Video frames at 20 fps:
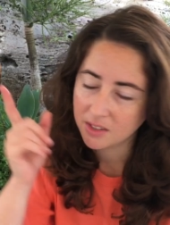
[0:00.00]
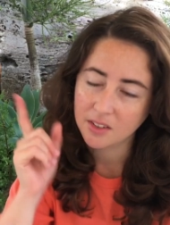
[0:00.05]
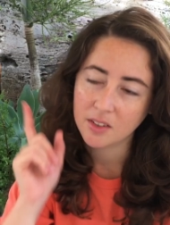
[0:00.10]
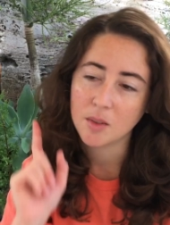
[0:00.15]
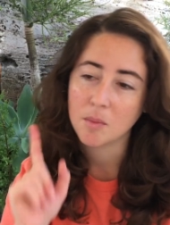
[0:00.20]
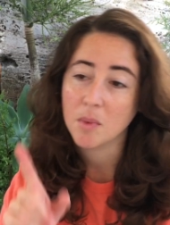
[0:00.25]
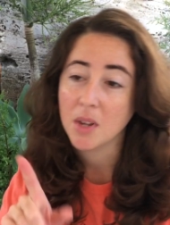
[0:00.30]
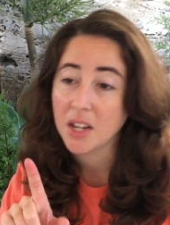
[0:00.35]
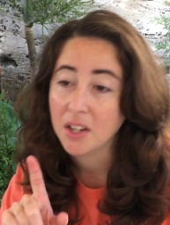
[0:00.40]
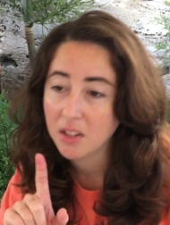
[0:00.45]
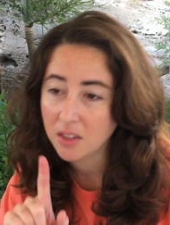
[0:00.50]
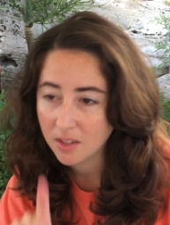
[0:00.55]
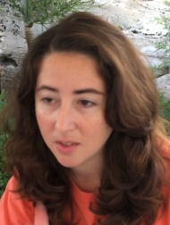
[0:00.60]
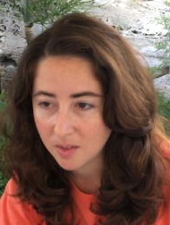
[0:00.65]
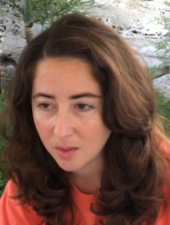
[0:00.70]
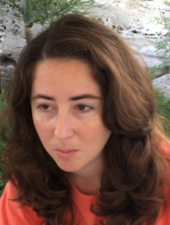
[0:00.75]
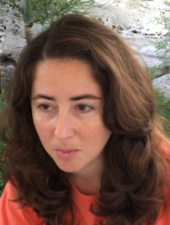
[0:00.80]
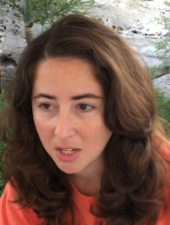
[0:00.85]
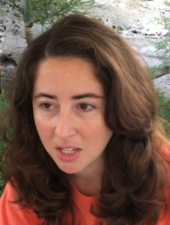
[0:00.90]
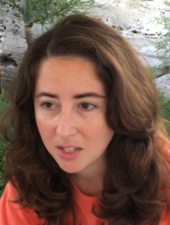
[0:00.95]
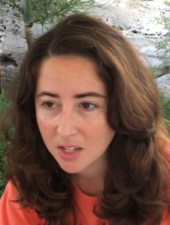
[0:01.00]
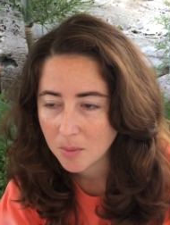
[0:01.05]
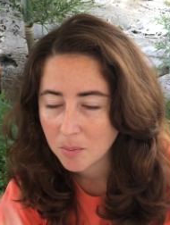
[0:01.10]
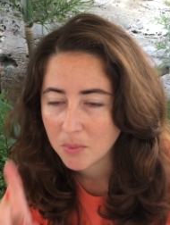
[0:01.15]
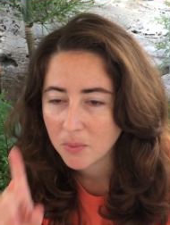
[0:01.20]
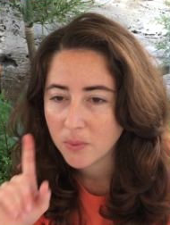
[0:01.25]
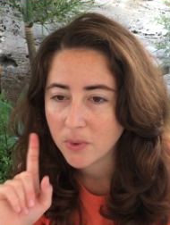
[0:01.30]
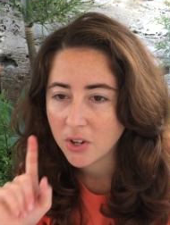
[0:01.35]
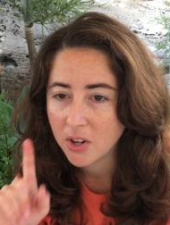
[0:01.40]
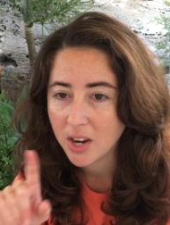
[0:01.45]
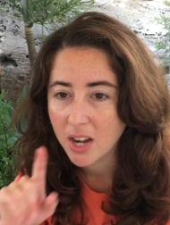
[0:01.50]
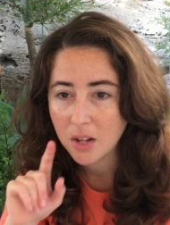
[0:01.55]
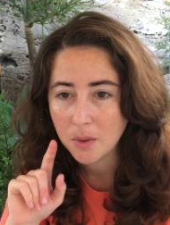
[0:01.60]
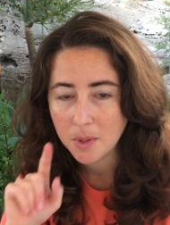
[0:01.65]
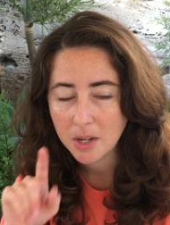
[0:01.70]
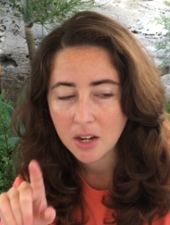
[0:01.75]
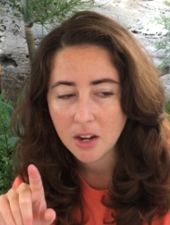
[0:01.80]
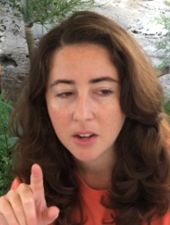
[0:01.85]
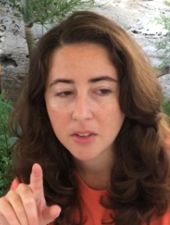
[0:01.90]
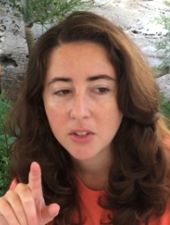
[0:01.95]
is a big tip for your
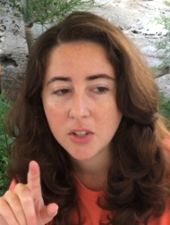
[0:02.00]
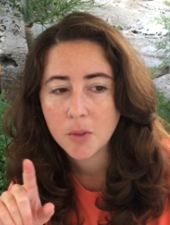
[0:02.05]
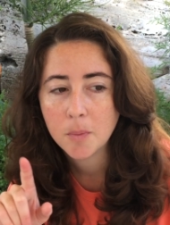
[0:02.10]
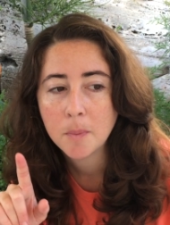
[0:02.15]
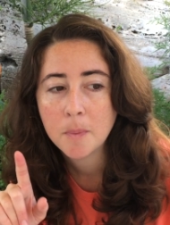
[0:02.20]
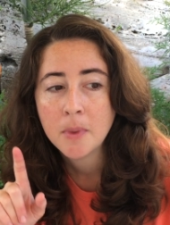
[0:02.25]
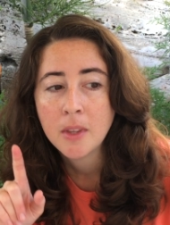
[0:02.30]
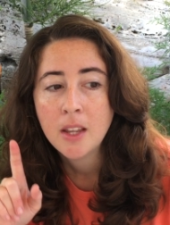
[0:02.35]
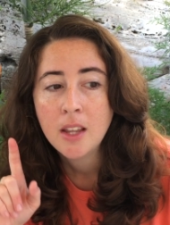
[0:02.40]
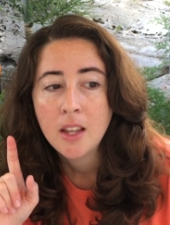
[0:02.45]
Halloween costume.